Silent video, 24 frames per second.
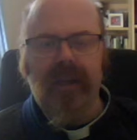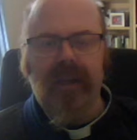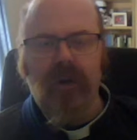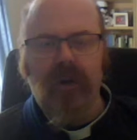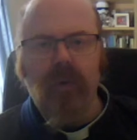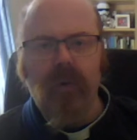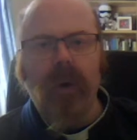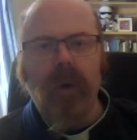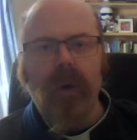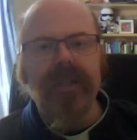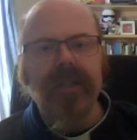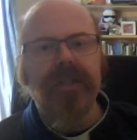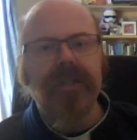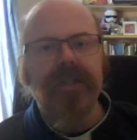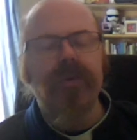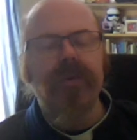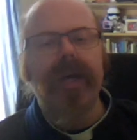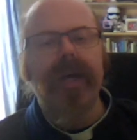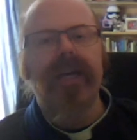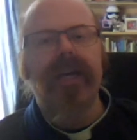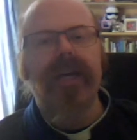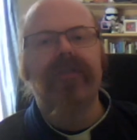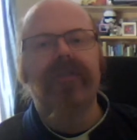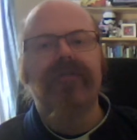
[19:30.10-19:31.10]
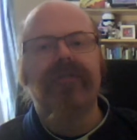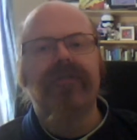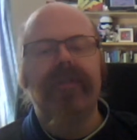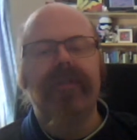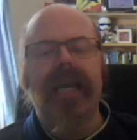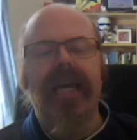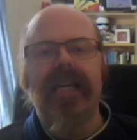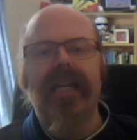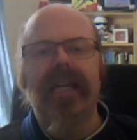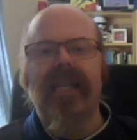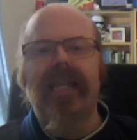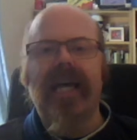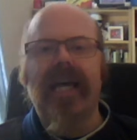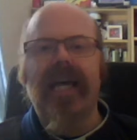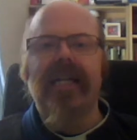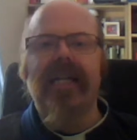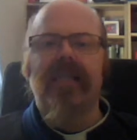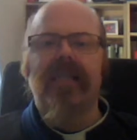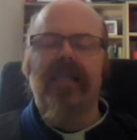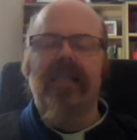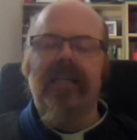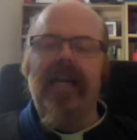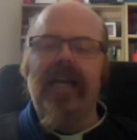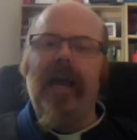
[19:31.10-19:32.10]
Once we have made that
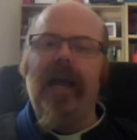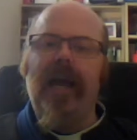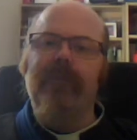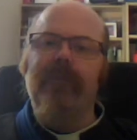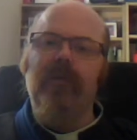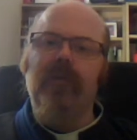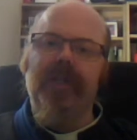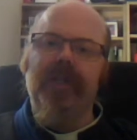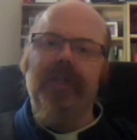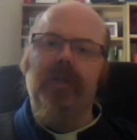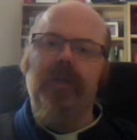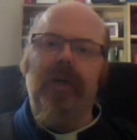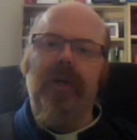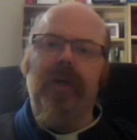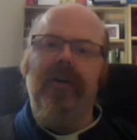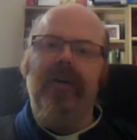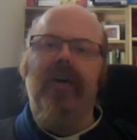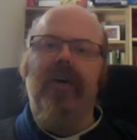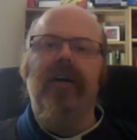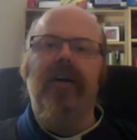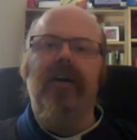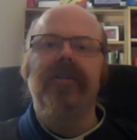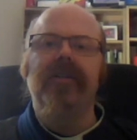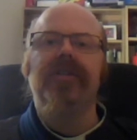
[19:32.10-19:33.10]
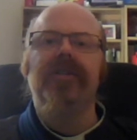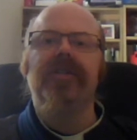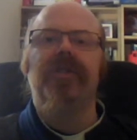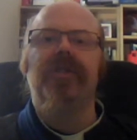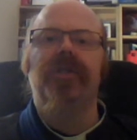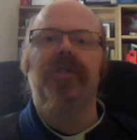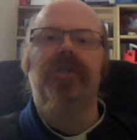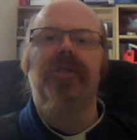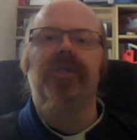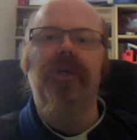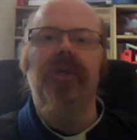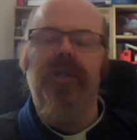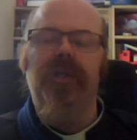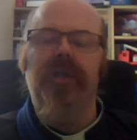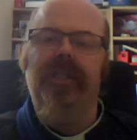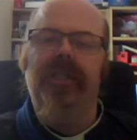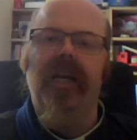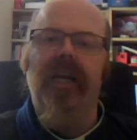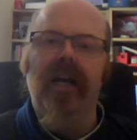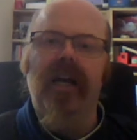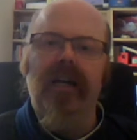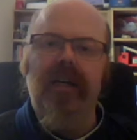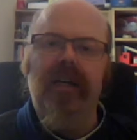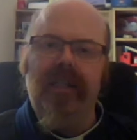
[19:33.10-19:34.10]
step, once we have understood
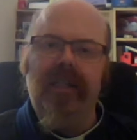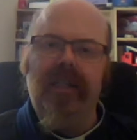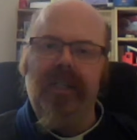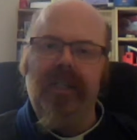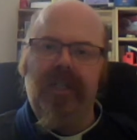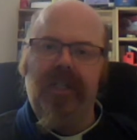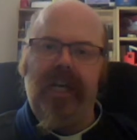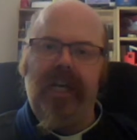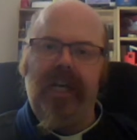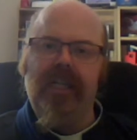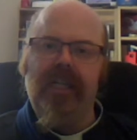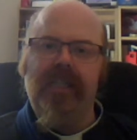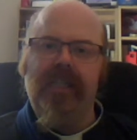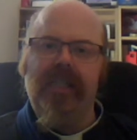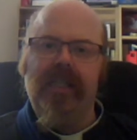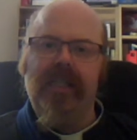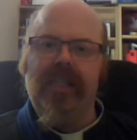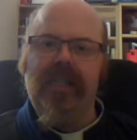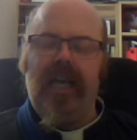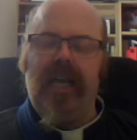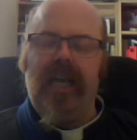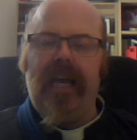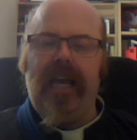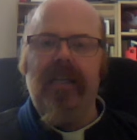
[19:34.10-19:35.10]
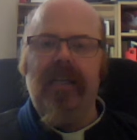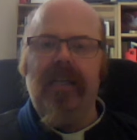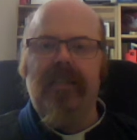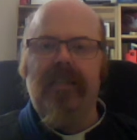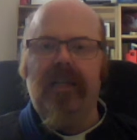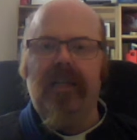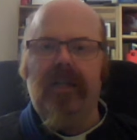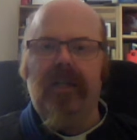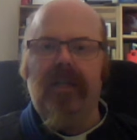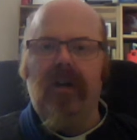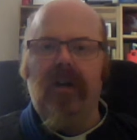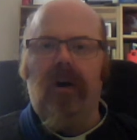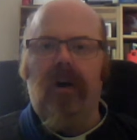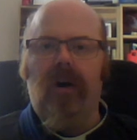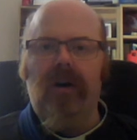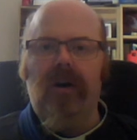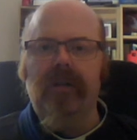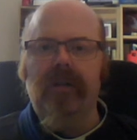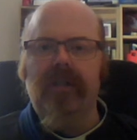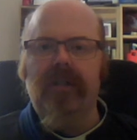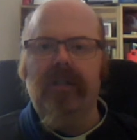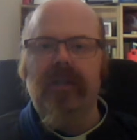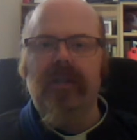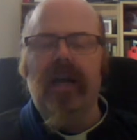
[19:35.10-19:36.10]
that Jesus is
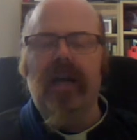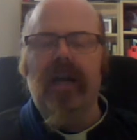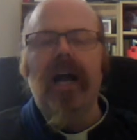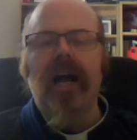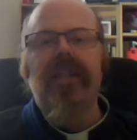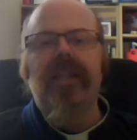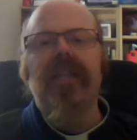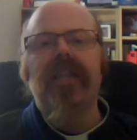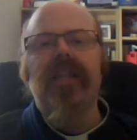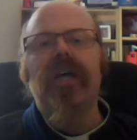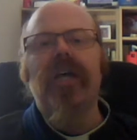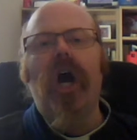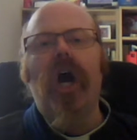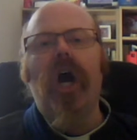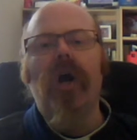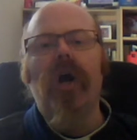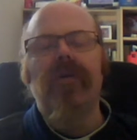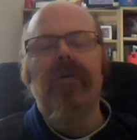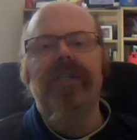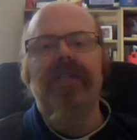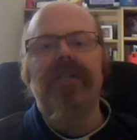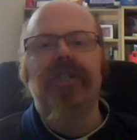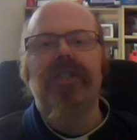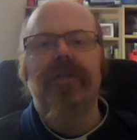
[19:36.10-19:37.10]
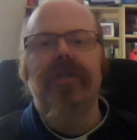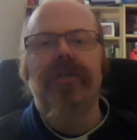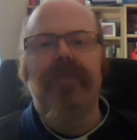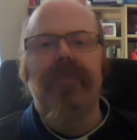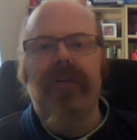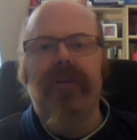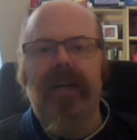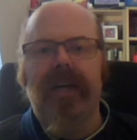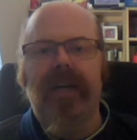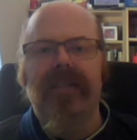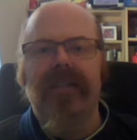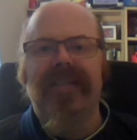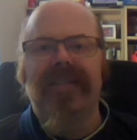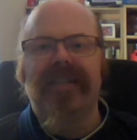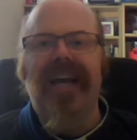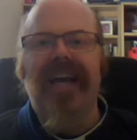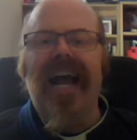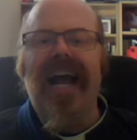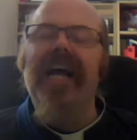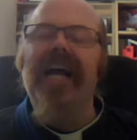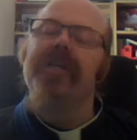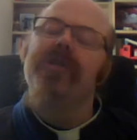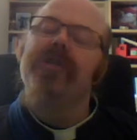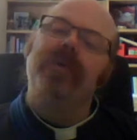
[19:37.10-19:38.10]
God, then the Holy Spirit,
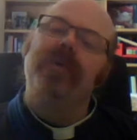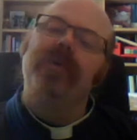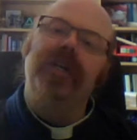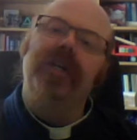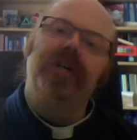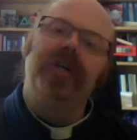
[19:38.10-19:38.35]
as we